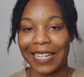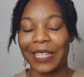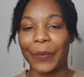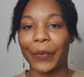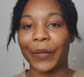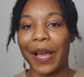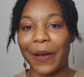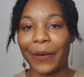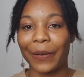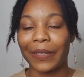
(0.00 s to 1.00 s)
to put
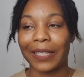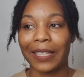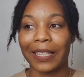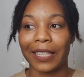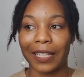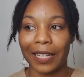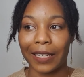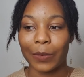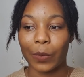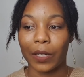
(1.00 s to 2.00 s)
out the
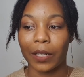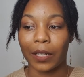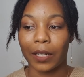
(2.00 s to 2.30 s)
next one.